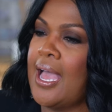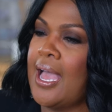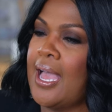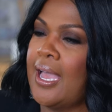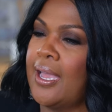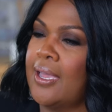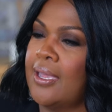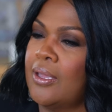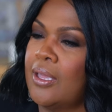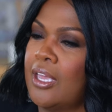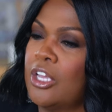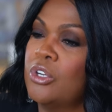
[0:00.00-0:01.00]

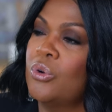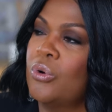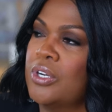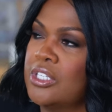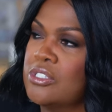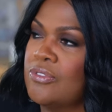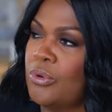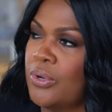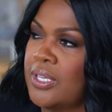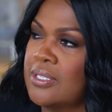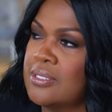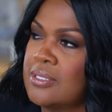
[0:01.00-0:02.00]
I ignored his
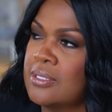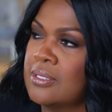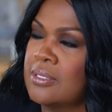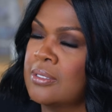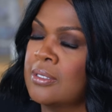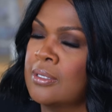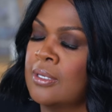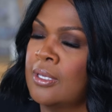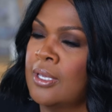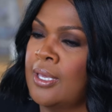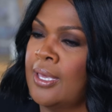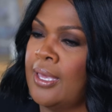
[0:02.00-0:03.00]
voice
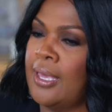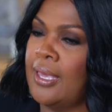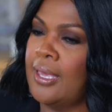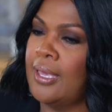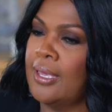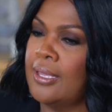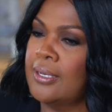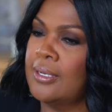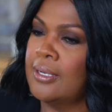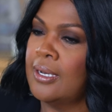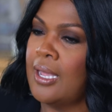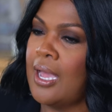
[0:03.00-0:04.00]

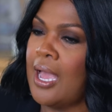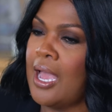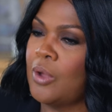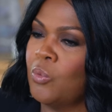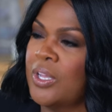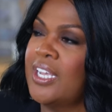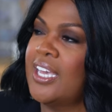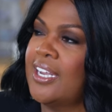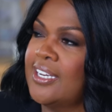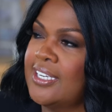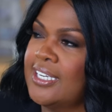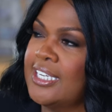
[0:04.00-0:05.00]
and I went
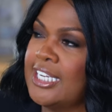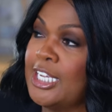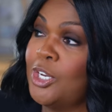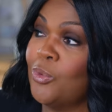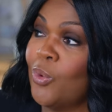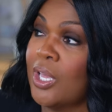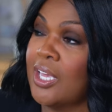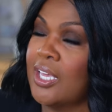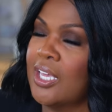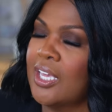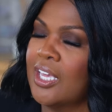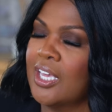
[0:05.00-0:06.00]
ahead and did it anyway. Mm-hmm.